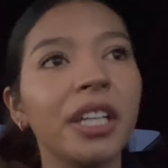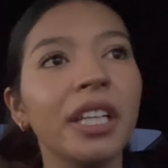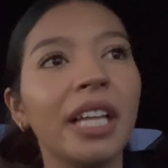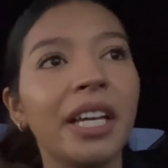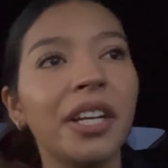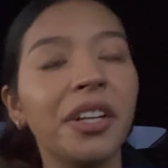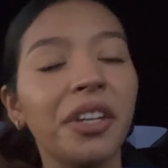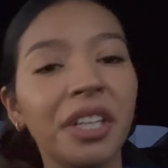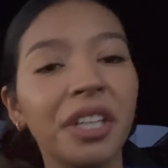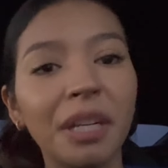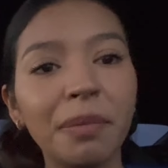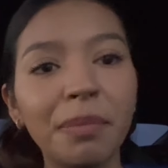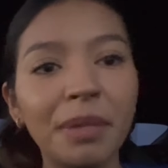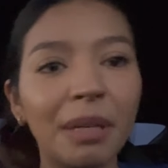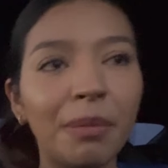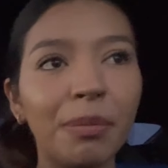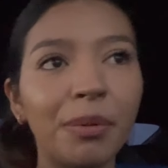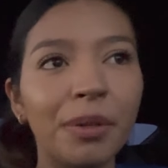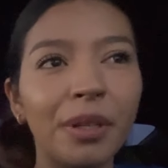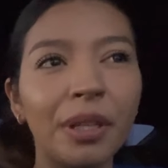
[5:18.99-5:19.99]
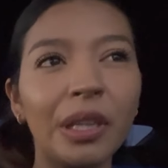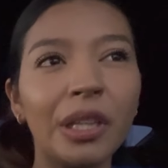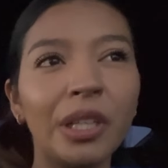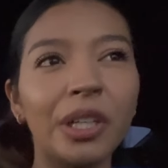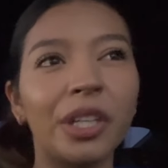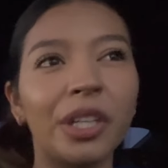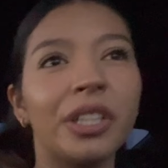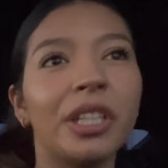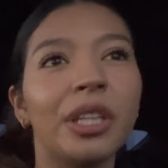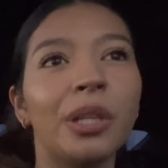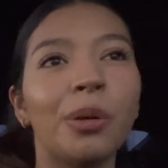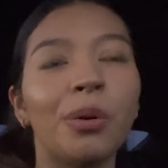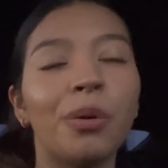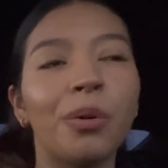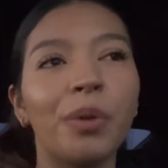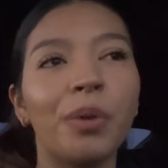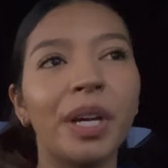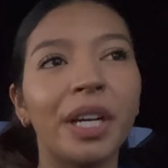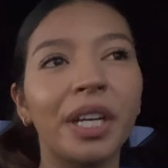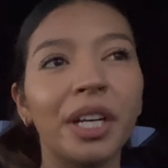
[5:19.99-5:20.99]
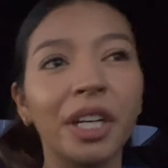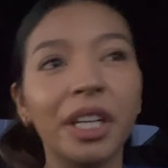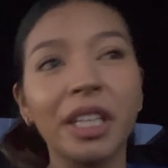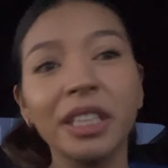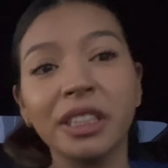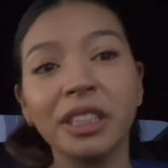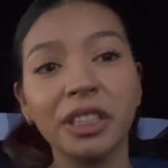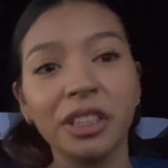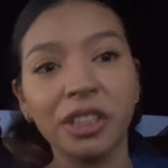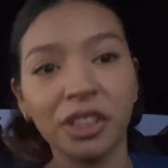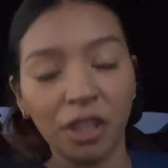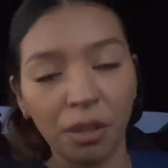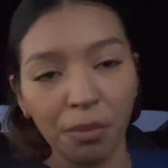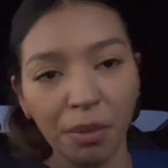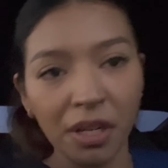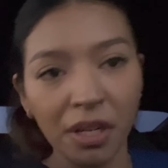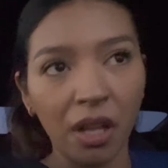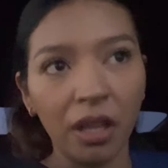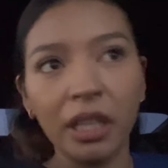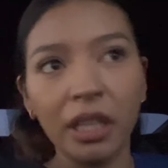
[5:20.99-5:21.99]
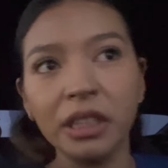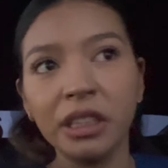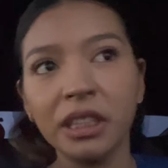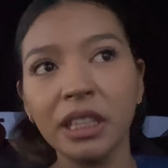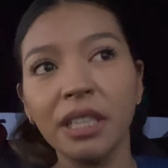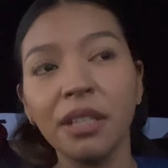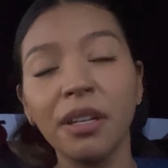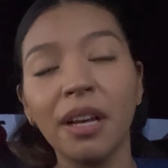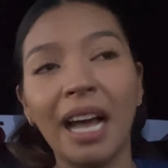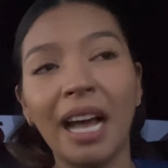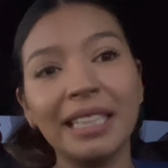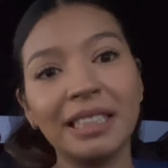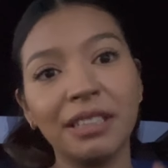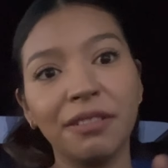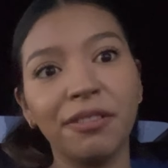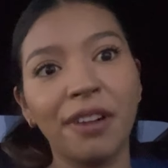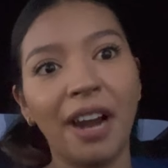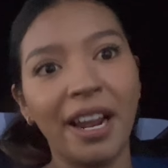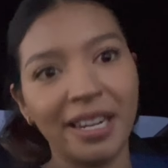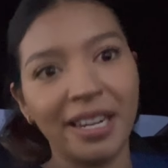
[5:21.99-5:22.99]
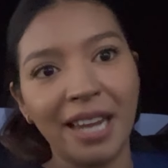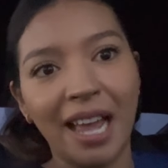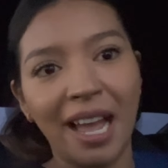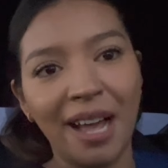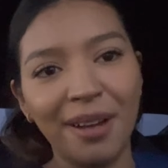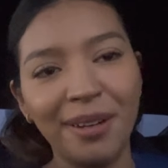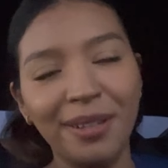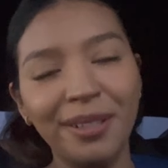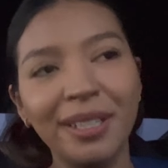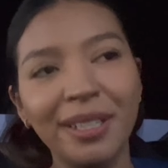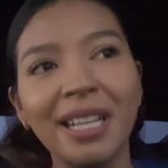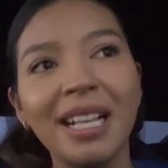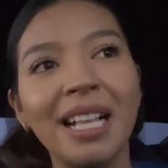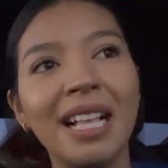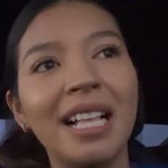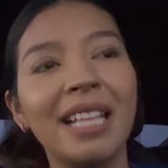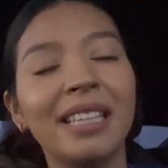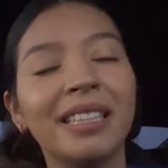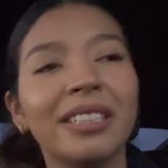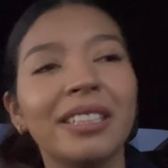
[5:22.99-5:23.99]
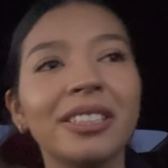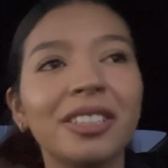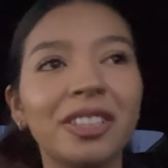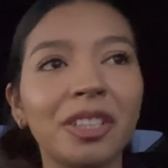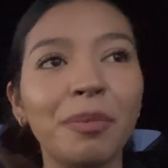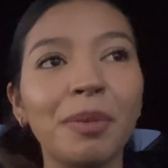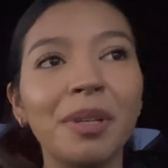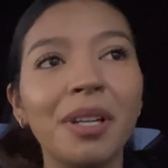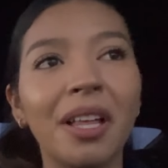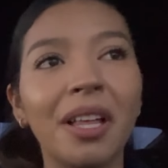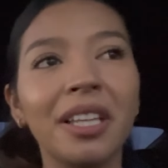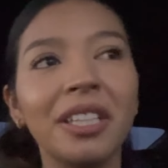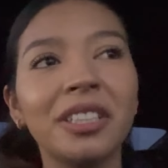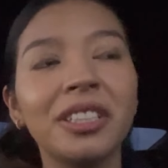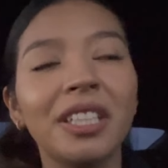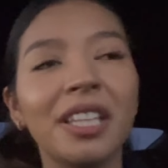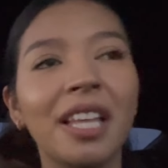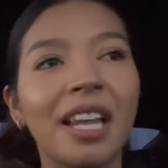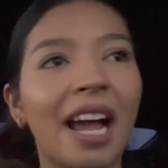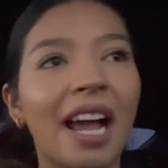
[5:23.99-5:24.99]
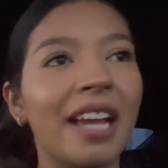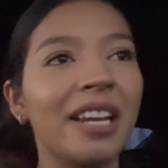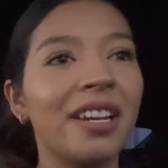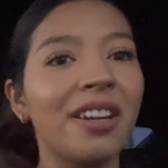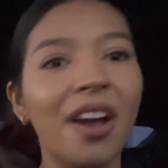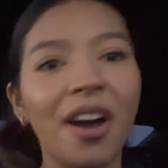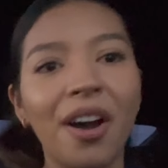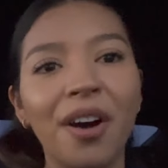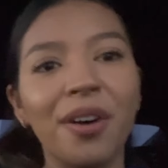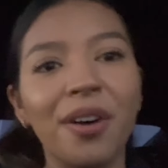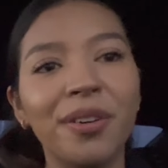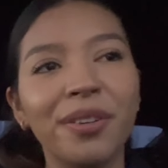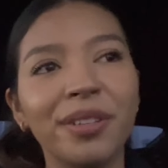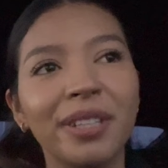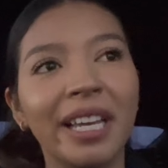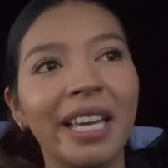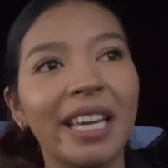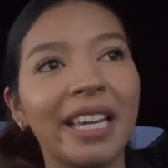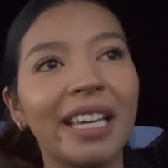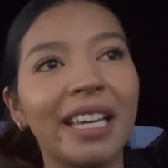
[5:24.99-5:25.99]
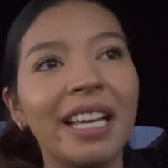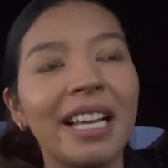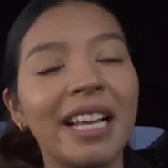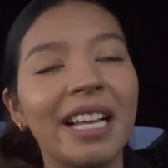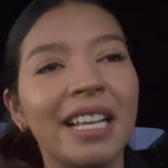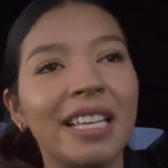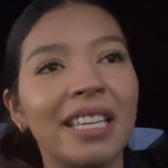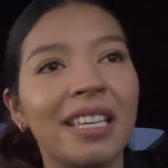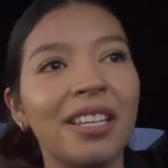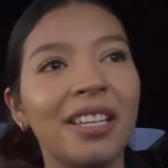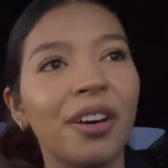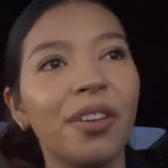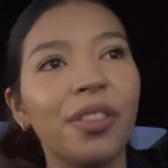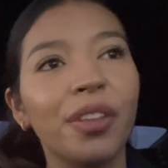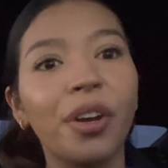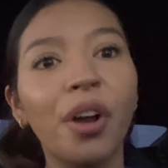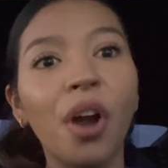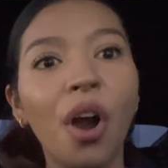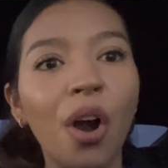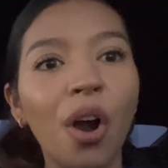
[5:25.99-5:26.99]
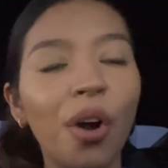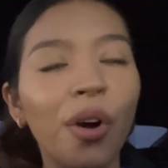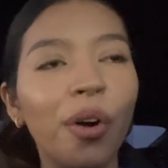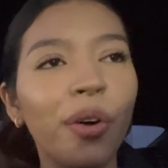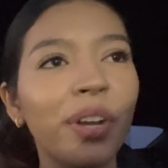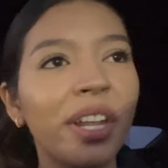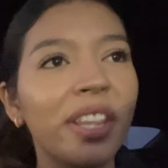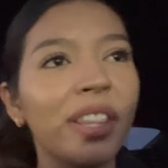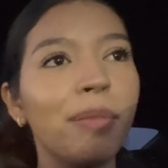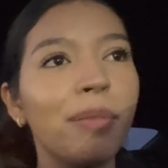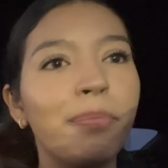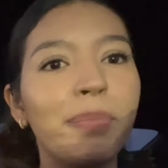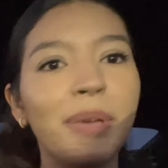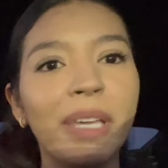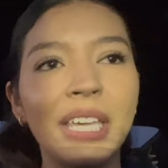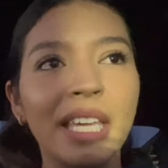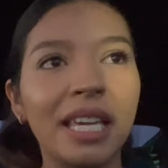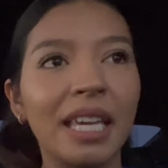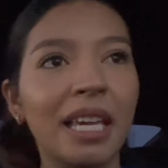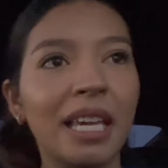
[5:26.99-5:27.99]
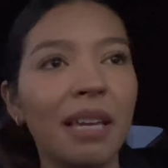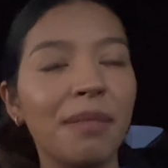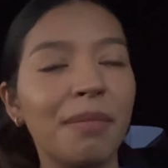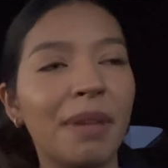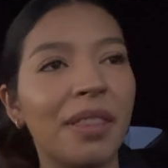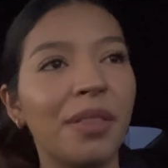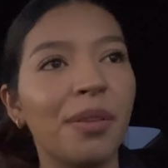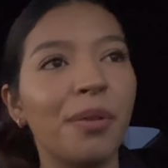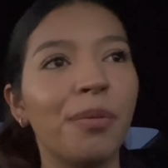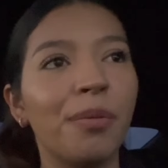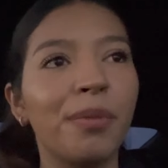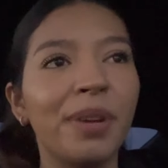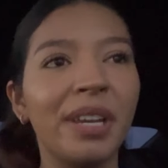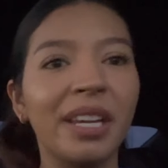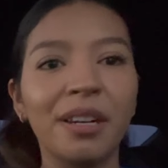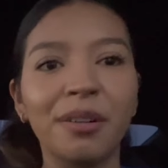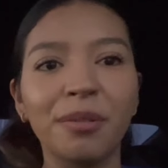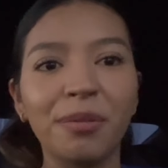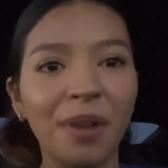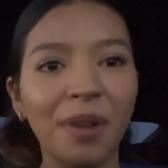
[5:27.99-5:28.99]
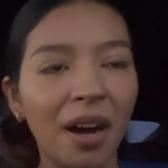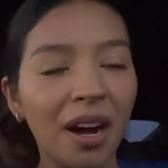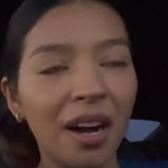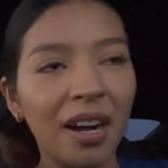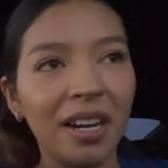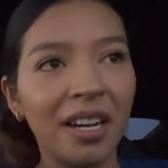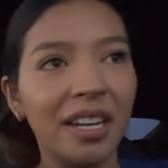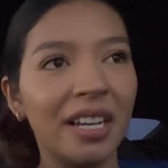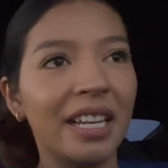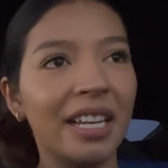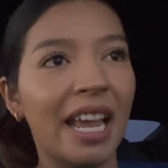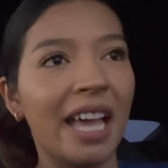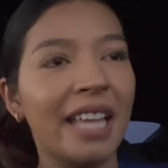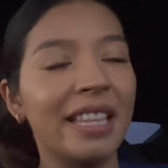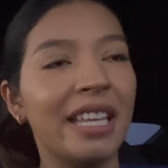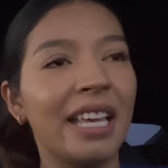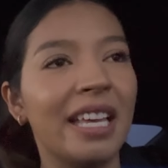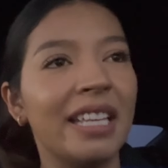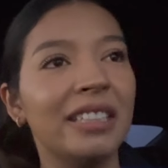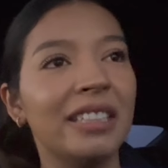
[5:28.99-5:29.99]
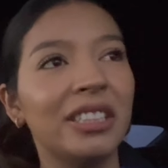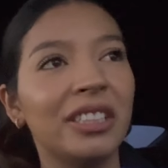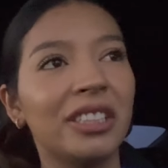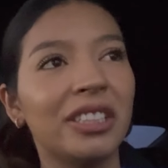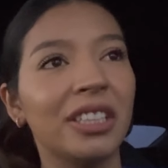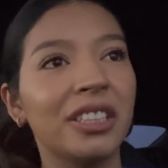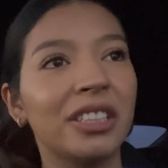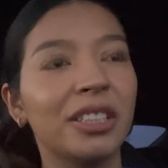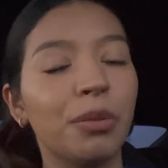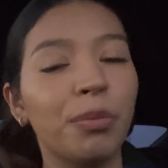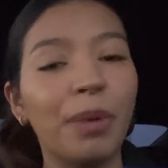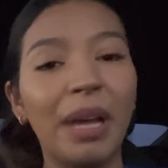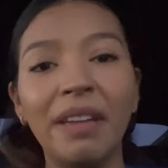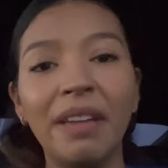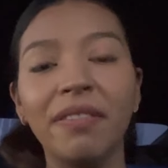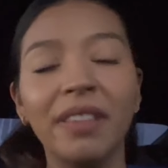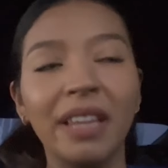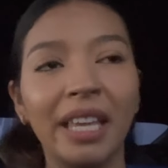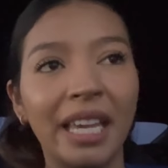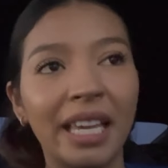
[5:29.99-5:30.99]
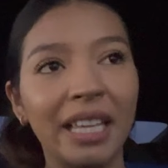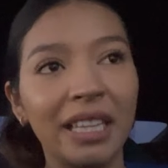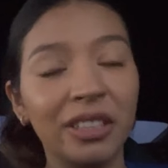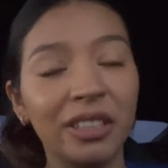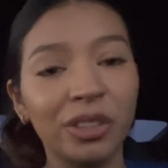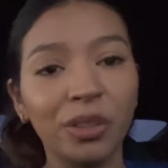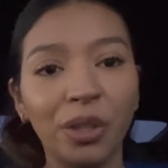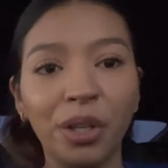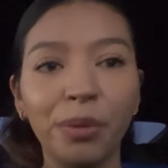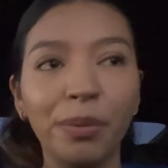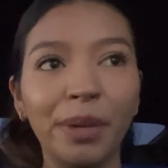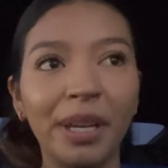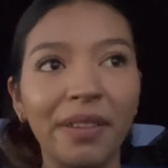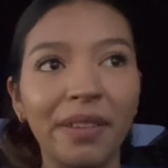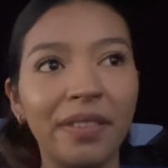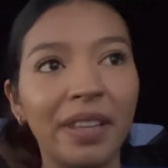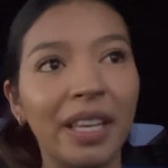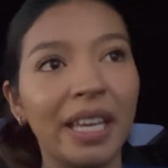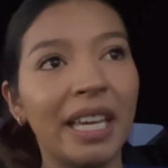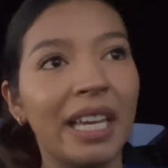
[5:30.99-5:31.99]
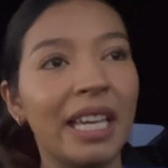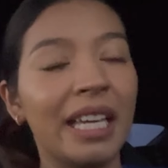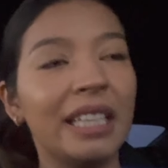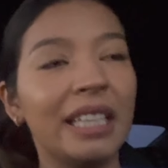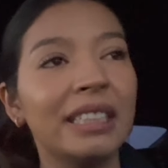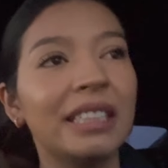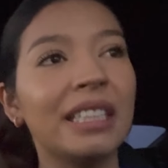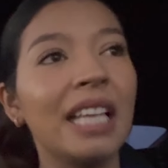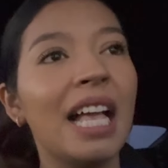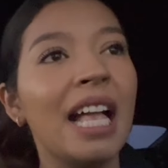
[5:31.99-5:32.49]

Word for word: Like you're going to be able to learn a little quicker because there's terminology as of right now. There's terminology that I know, like you know, the cone and the beam and the ring and rod and then just the wavelengths, short wavelengths.